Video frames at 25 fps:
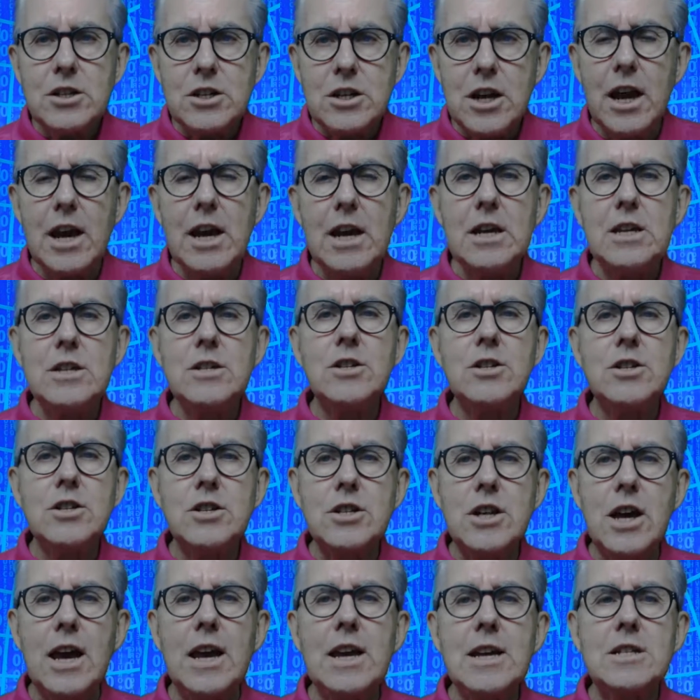
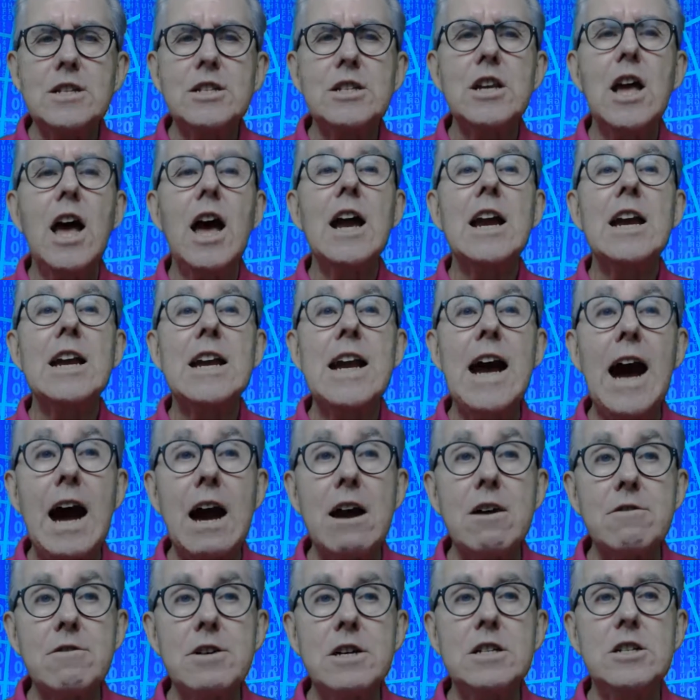Change takes
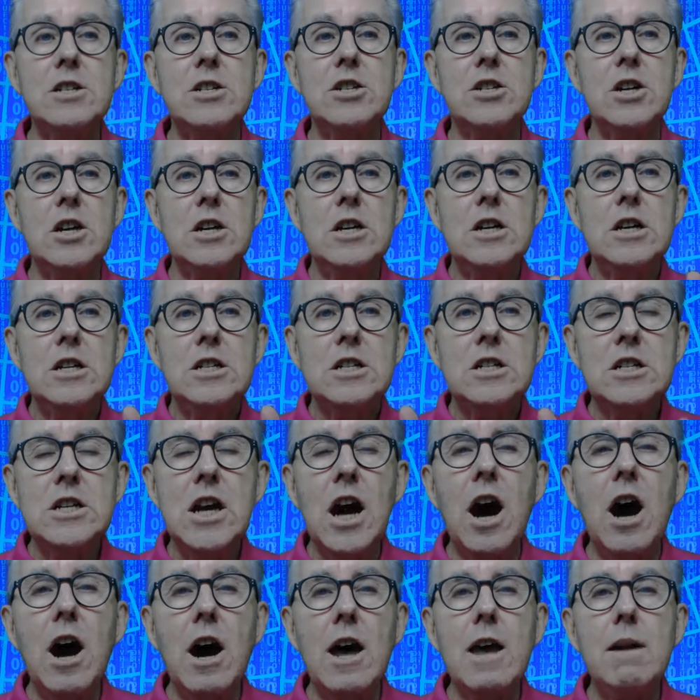courage,
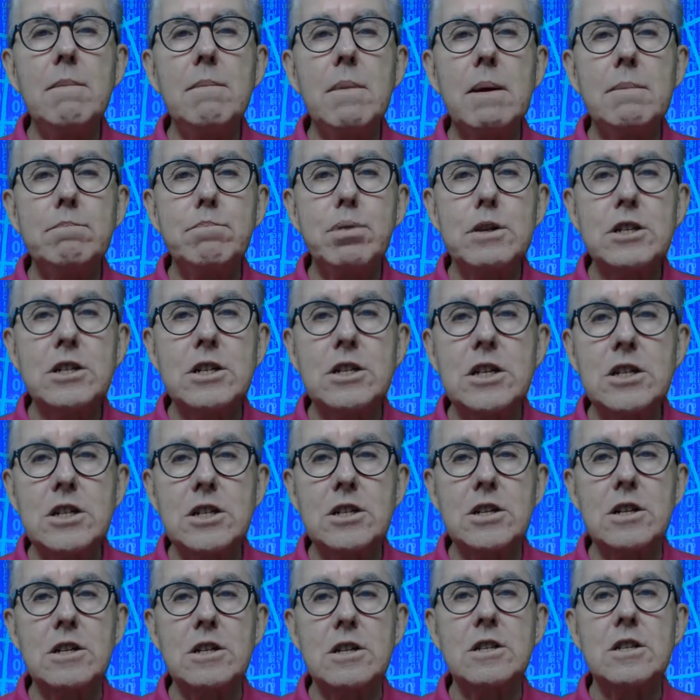time and
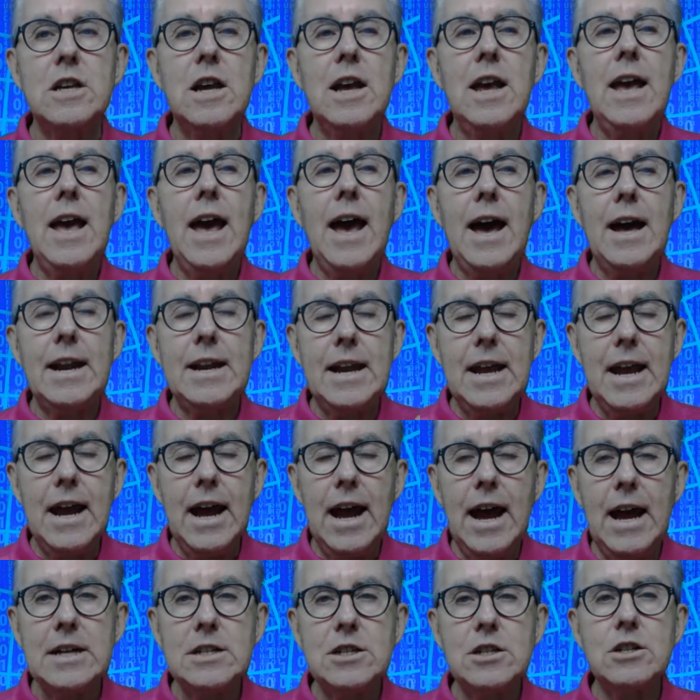persistence, and it
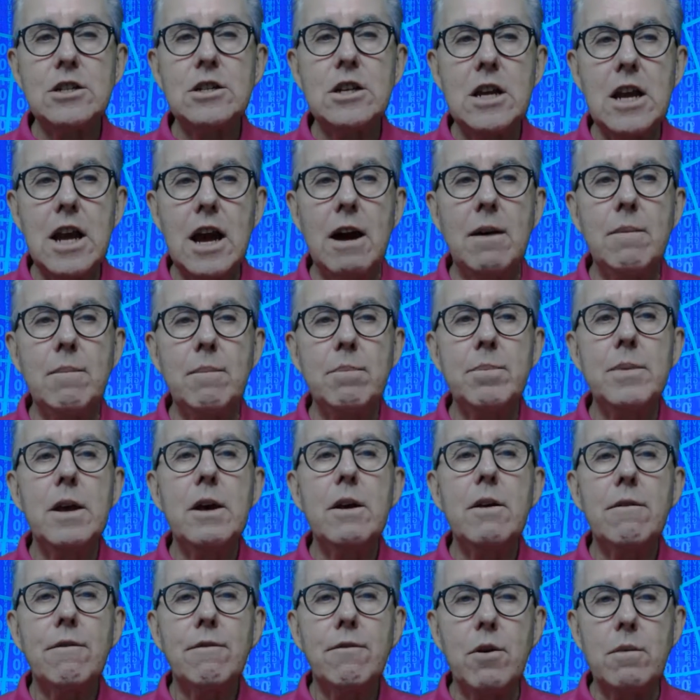has to come
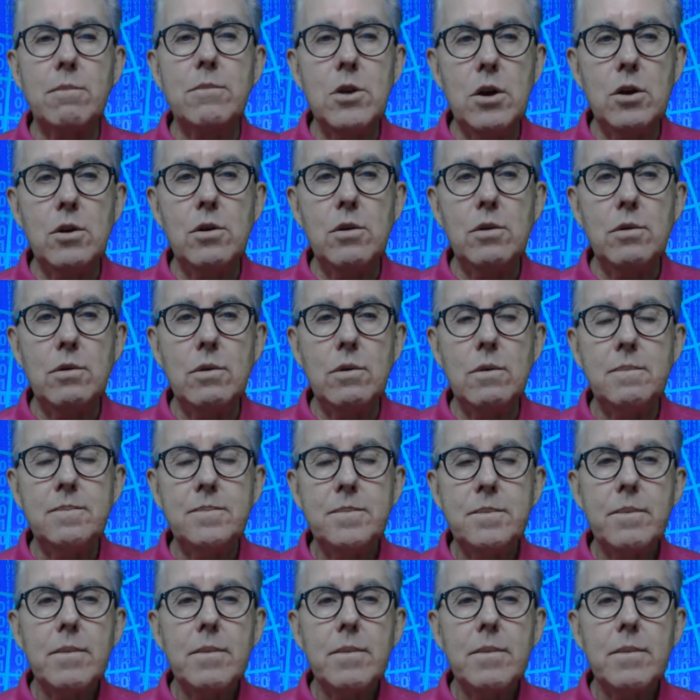from you.